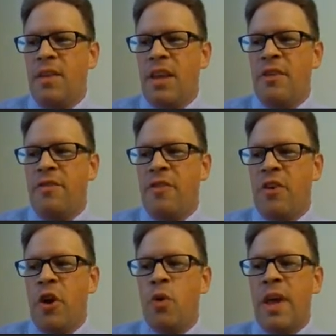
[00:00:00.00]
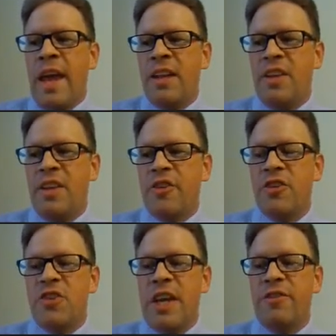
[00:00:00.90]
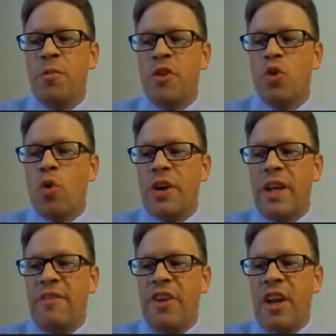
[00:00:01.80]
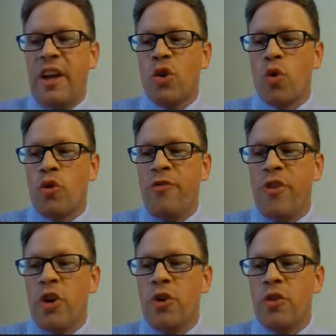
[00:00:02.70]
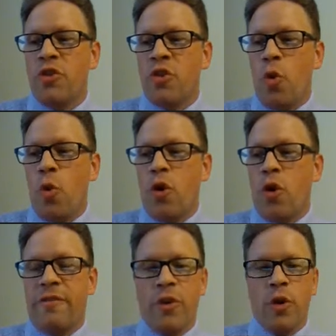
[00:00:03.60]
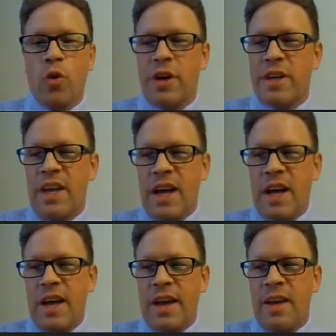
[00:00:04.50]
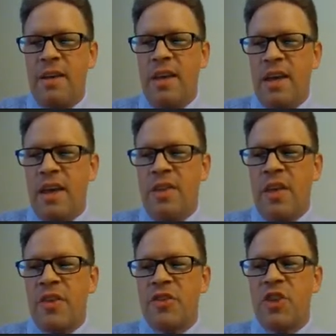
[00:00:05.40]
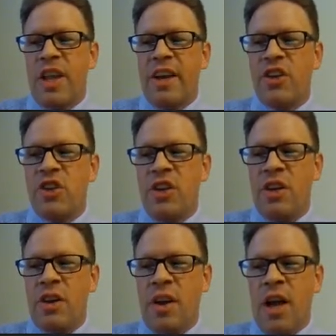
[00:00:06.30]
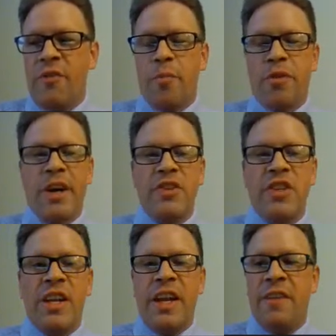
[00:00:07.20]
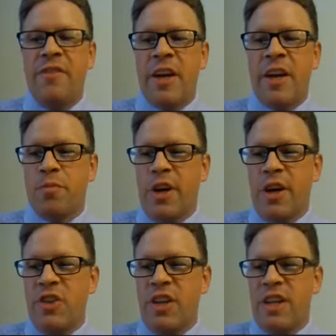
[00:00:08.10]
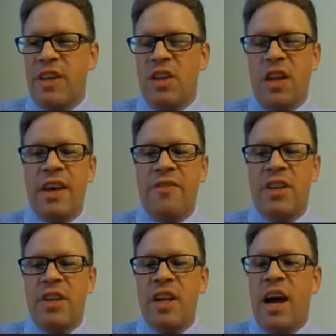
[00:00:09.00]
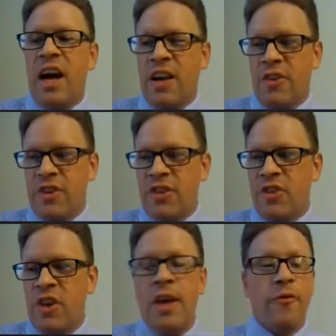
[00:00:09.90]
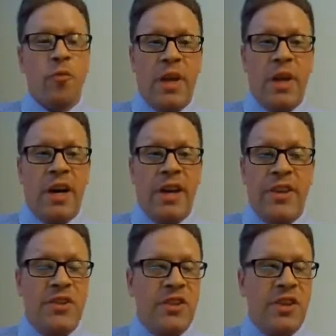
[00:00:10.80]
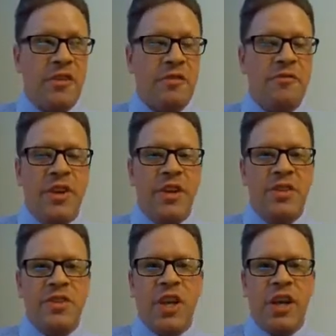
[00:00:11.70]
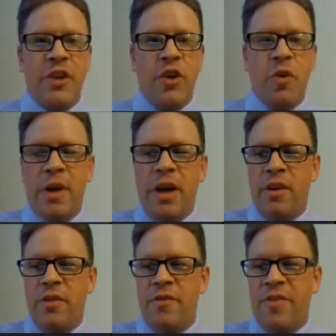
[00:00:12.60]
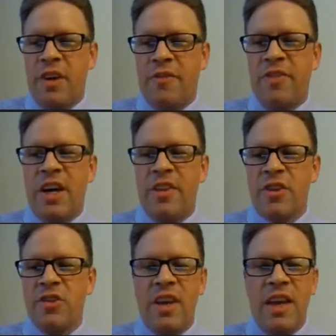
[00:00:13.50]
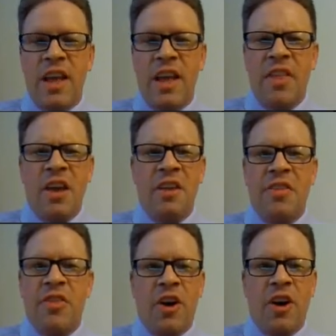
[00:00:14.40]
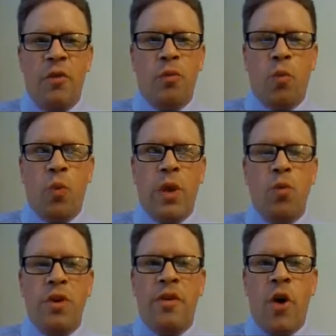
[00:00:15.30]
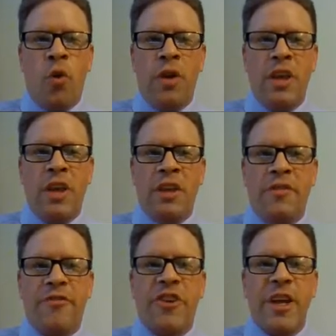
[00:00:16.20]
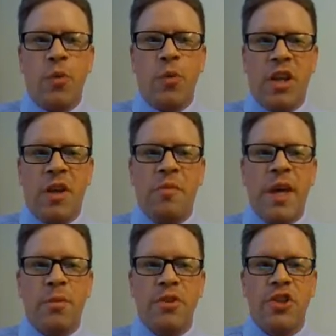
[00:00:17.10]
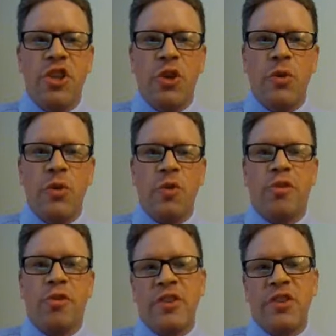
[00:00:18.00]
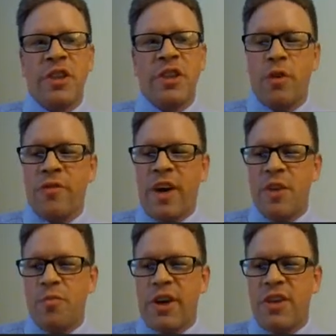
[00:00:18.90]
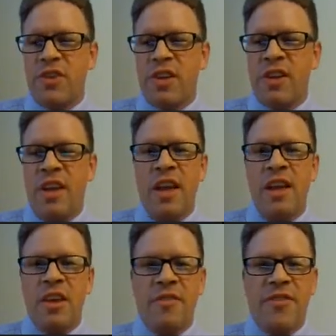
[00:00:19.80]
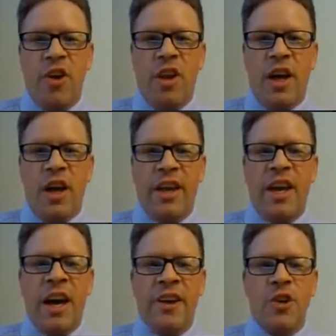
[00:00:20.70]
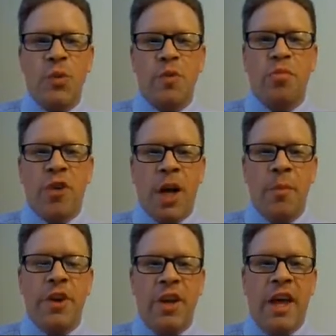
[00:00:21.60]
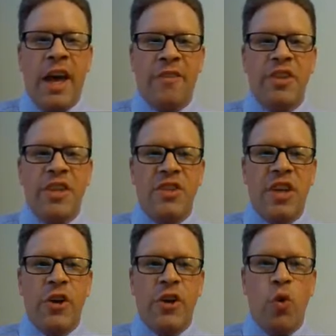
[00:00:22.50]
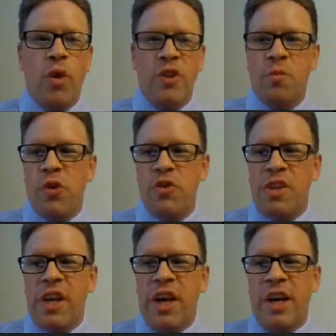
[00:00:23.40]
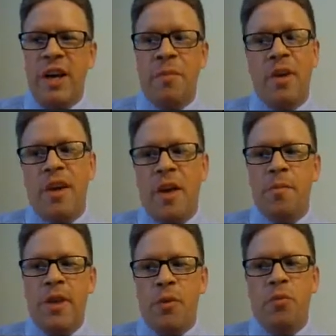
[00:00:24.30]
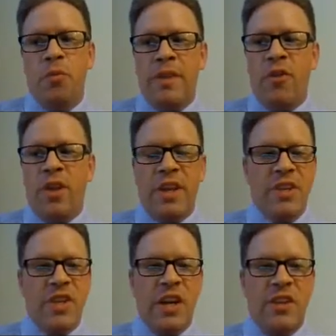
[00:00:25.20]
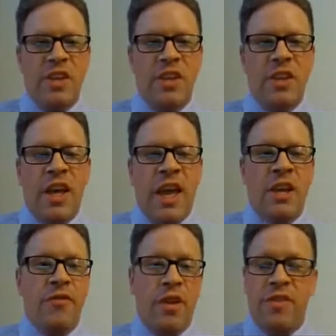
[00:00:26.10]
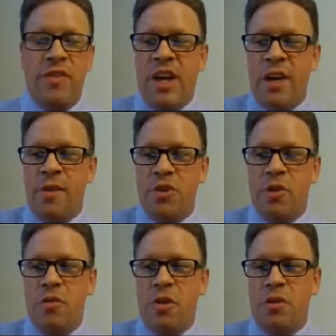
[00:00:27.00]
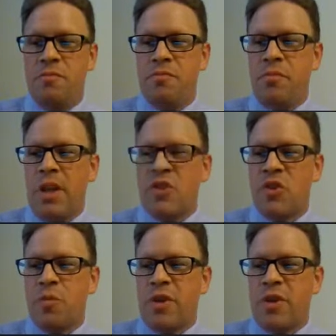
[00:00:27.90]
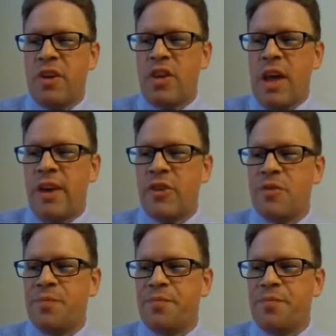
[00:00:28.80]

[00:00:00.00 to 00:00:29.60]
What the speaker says: If no candidate received a majority of the electoral votes, or if there were a tie, then the selection of a president and a vice president is left to Congress. For being honest, another fun side note about the Founding Fathers, they thought we would only infrequently be able to choose a president or a vice president. They felt like Congress was probably going to have to decide who it was most of the time, but they've only decided a handful of times, so pleasant surprise, I guess.